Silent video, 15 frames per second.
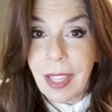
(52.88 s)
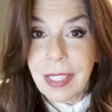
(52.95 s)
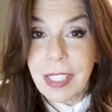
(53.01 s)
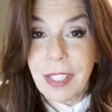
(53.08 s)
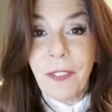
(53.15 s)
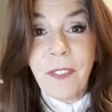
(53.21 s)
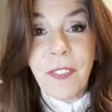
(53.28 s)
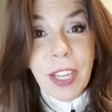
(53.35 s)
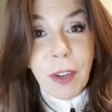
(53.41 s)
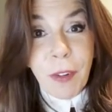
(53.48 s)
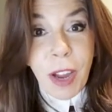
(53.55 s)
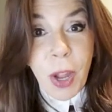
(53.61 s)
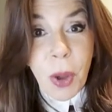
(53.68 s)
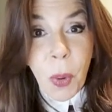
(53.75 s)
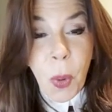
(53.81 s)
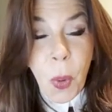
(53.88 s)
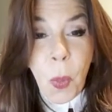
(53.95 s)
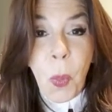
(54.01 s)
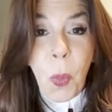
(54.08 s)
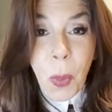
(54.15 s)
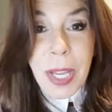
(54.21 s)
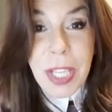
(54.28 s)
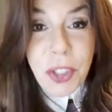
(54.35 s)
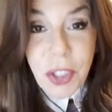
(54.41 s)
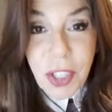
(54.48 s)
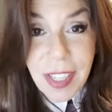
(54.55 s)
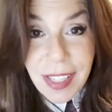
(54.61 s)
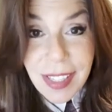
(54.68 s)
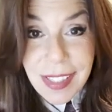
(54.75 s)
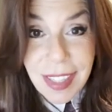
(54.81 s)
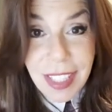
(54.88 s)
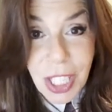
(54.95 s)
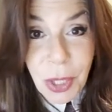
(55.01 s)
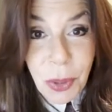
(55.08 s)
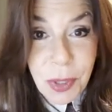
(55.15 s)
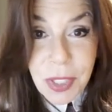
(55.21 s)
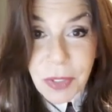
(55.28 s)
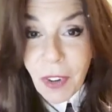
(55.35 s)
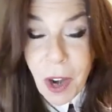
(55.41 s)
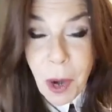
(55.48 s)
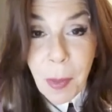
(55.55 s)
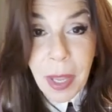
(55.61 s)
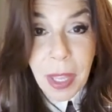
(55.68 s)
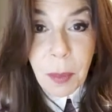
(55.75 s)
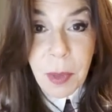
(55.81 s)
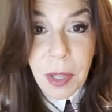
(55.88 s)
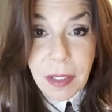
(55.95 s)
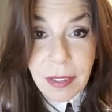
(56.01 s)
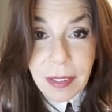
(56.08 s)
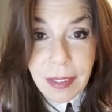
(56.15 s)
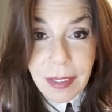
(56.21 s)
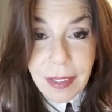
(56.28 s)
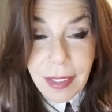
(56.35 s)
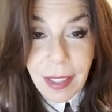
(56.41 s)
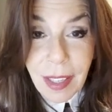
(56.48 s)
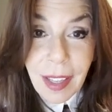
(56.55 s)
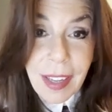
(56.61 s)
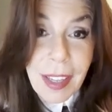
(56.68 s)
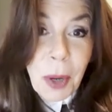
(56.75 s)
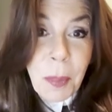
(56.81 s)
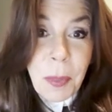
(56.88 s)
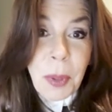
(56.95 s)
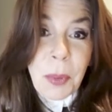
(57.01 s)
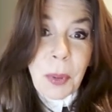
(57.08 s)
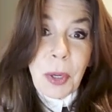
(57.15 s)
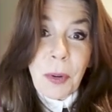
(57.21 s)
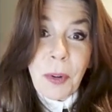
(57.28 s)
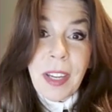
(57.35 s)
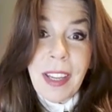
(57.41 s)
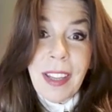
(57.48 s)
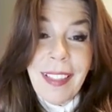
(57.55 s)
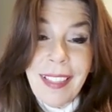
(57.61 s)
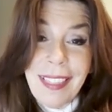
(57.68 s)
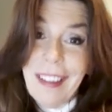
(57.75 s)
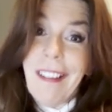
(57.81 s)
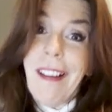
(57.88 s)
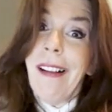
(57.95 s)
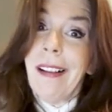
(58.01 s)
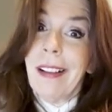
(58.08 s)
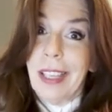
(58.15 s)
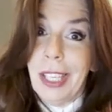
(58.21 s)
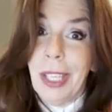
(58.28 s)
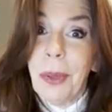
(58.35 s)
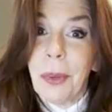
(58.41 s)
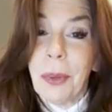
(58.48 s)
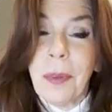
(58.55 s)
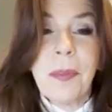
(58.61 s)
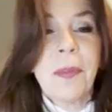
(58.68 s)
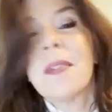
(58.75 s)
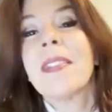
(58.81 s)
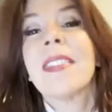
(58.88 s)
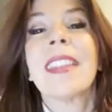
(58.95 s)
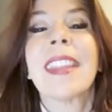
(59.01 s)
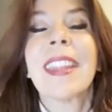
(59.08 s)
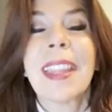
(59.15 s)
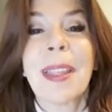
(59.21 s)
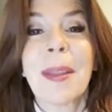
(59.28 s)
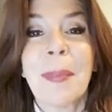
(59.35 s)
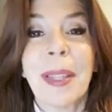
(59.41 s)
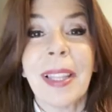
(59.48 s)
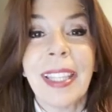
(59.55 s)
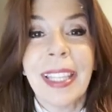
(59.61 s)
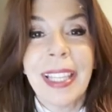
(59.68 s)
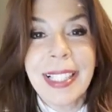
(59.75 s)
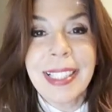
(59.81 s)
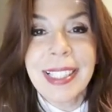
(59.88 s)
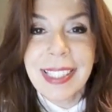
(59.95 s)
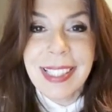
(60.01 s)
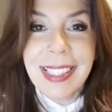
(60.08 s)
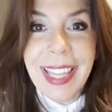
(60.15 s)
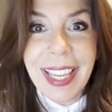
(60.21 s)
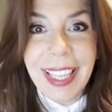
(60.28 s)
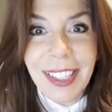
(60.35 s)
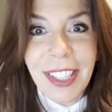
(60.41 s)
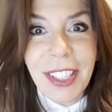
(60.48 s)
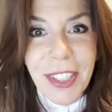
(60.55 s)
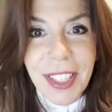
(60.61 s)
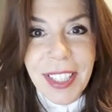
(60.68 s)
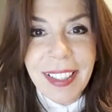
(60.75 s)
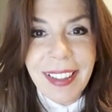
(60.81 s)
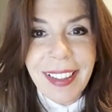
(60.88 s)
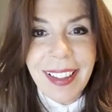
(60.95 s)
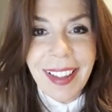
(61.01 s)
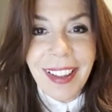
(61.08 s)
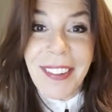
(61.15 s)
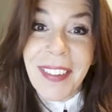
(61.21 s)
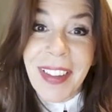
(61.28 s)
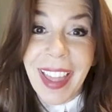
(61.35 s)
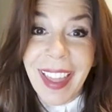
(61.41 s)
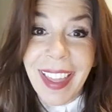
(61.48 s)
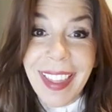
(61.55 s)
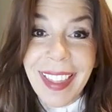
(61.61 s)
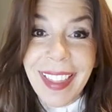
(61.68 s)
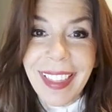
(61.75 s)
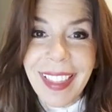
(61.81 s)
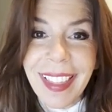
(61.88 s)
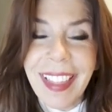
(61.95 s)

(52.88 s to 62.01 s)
to figure out which is the cutest farm animal. And I hope you agree, they're all cute but let's take a look, okay?